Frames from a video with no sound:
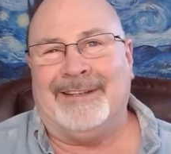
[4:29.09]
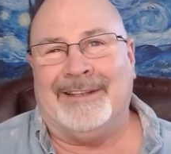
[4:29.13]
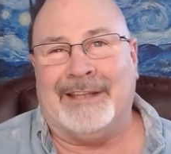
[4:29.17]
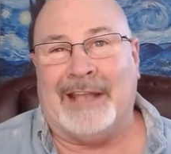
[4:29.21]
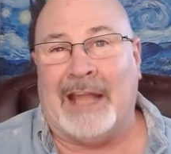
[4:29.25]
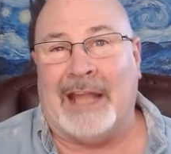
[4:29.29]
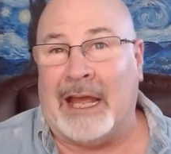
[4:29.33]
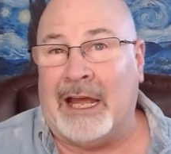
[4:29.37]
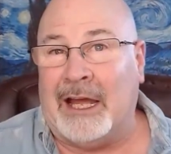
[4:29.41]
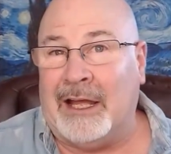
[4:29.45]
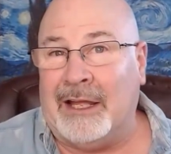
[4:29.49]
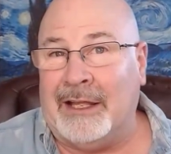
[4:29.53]

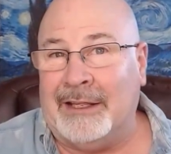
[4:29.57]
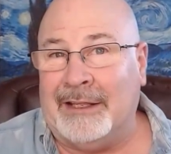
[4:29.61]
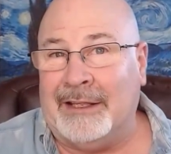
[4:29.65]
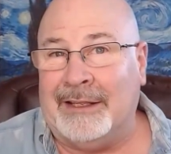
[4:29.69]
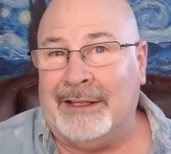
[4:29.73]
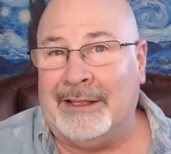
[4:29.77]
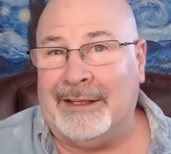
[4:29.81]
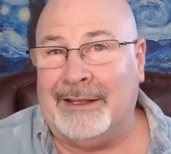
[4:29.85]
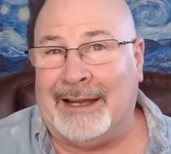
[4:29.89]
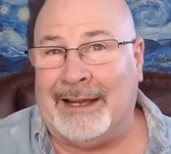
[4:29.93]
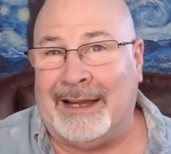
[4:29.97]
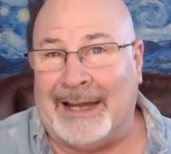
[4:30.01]
Now,
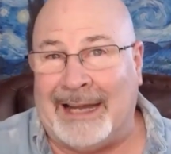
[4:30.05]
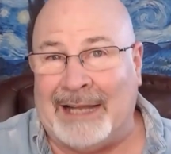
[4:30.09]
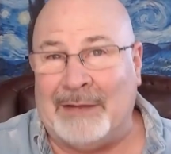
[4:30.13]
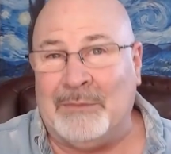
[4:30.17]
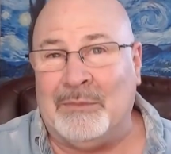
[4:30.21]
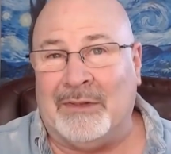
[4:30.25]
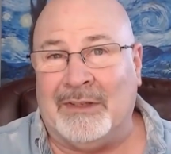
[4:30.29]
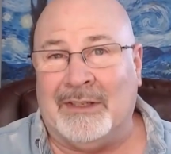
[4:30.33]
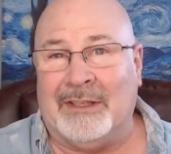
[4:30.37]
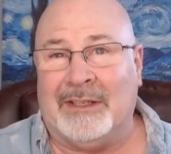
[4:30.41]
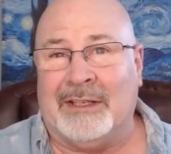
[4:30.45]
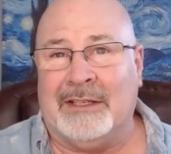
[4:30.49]
I
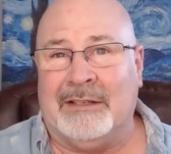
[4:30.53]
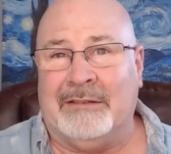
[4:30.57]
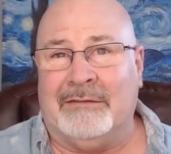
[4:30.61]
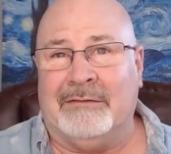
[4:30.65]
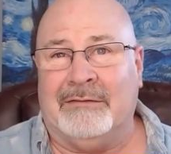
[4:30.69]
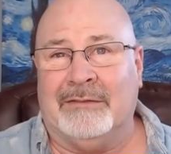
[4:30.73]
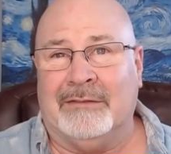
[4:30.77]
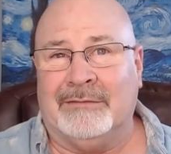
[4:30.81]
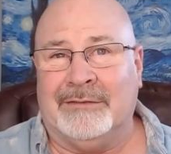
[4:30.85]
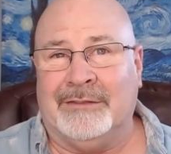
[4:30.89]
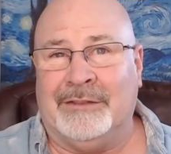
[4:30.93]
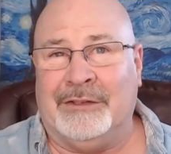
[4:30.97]

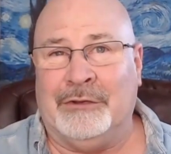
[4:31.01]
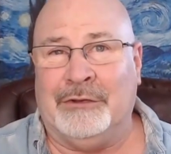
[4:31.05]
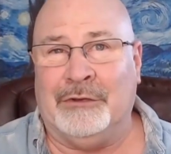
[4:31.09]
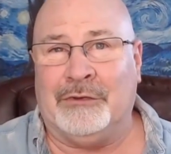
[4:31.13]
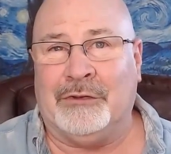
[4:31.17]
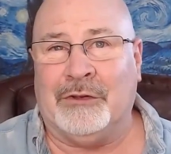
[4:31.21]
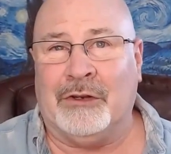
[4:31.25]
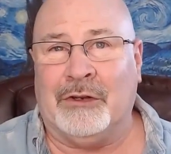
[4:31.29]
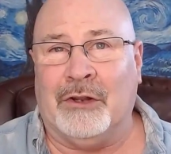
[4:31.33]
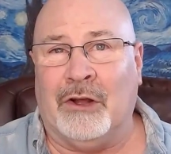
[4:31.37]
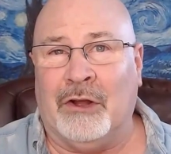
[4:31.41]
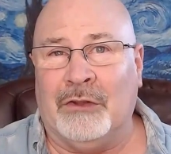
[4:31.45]
believe you
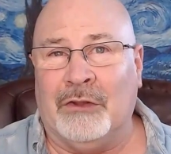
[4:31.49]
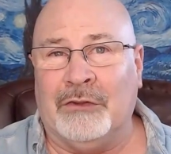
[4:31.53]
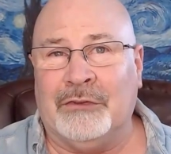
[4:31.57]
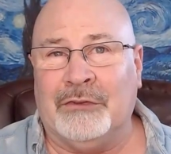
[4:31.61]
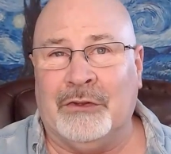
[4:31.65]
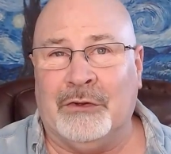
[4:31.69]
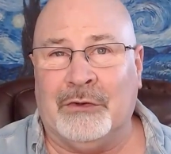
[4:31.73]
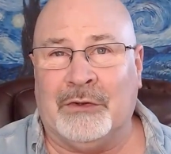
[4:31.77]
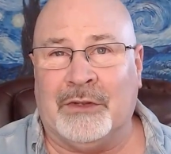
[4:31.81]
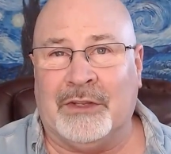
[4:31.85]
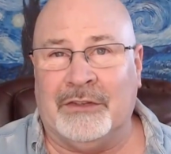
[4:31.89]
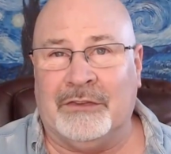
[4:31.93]
should
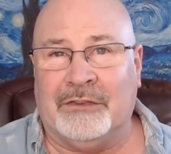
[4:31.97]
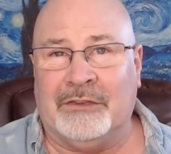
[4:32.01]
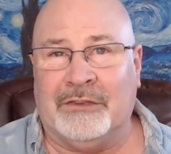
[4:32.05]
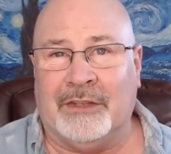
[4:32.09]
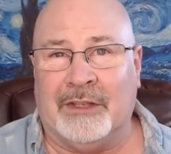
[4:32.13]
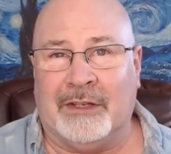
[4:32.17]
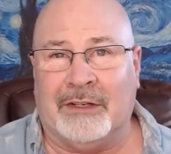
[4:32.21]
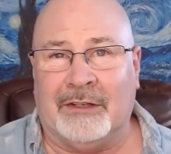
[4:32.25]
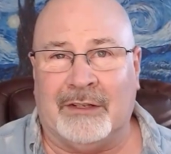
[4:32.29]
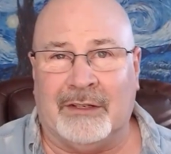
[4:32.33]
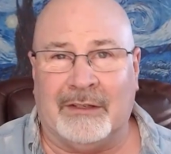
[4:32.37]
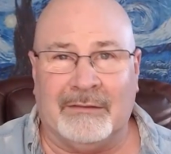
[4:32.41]
also
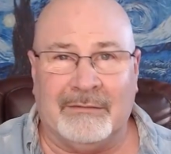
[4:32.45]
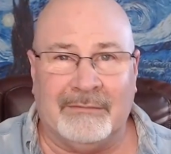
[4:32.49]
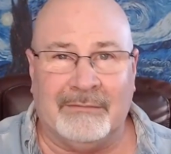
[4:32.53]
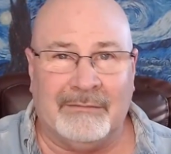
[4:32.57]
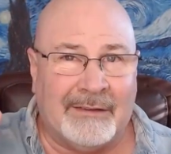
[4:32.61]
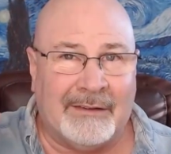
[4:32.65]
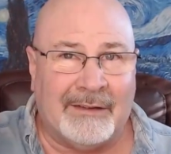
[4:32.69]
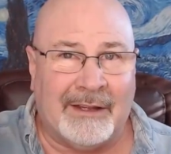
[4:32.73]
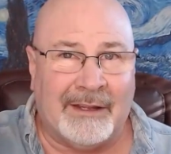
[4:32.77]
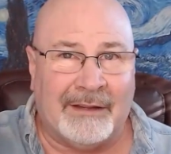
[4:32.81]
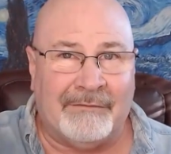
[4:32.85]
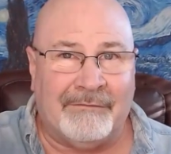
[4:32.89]
consider
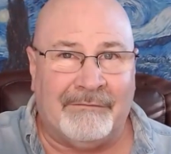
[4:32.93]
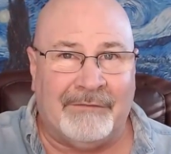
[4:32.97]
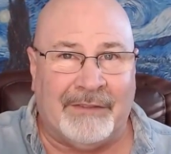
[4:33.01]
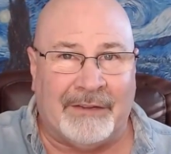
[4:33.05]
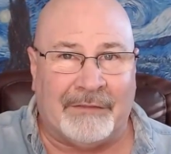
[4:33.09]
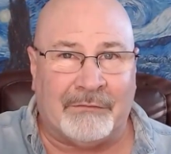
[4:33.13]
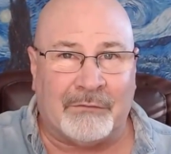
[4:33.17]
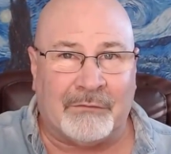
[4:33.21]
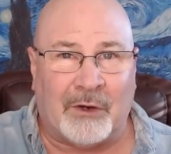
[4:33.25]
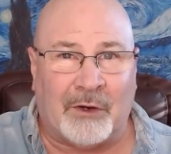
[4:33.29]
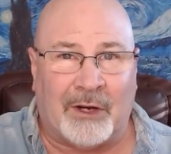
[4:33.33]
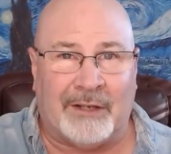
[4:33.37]
a
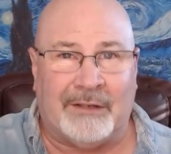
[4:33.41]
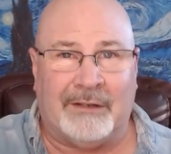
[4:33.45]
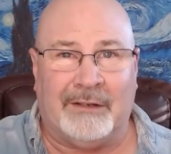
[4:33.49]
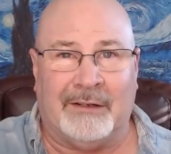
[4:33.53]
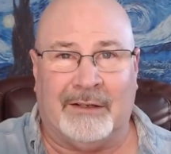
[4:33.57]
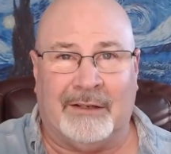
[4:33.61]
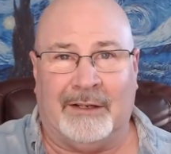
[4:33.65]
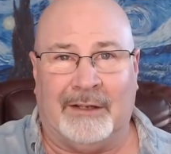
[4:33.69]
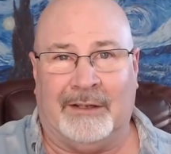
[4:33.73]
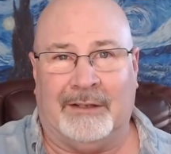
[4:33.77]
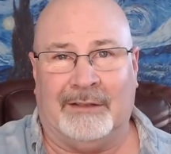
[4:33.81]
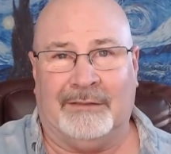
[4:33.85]
5th
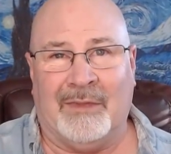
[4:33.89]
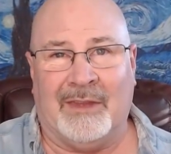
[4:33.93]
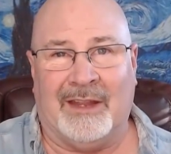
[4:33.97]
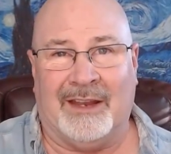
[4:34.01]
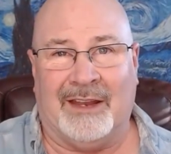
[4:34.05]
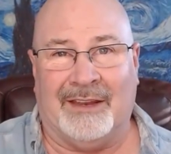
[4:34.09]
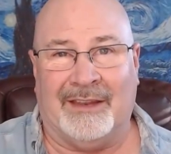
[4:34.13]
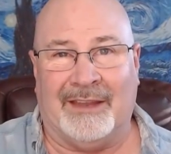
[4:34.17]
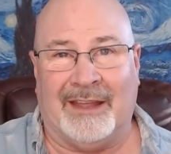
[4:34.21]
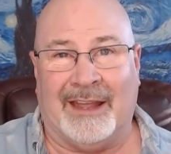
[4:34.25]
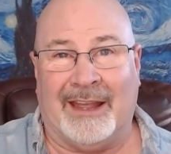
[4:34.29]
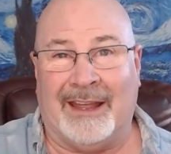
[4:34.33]
criteria,
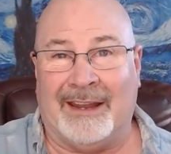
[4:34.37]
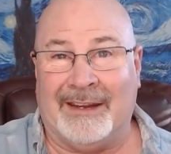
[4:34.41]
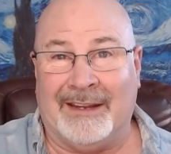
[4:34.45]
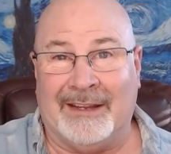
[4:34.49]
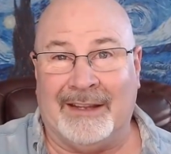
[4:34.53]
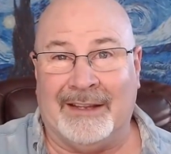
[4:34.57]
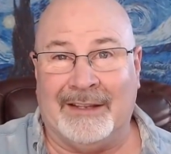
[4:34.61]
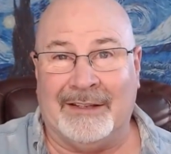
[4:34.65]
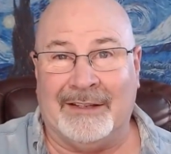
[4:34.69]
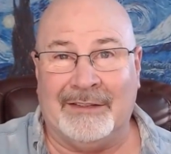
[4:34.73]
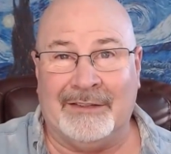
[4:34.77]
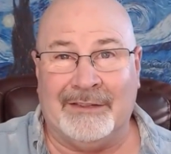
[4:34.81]
and that
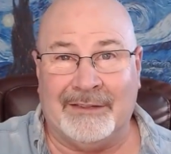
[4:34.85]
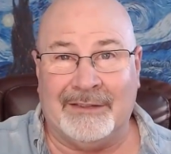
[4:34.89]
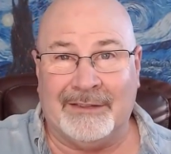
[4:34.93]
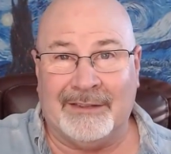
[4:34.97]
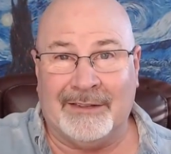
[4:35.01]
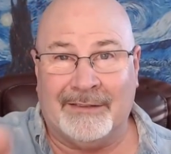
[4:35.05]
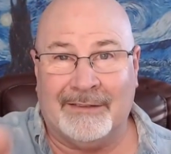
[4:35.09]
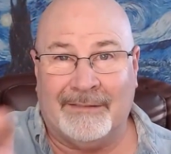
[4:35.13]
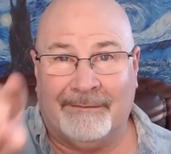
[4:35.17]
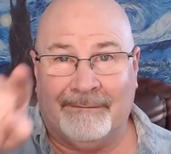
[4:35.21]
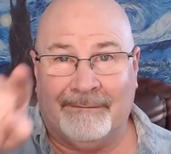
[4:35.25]
is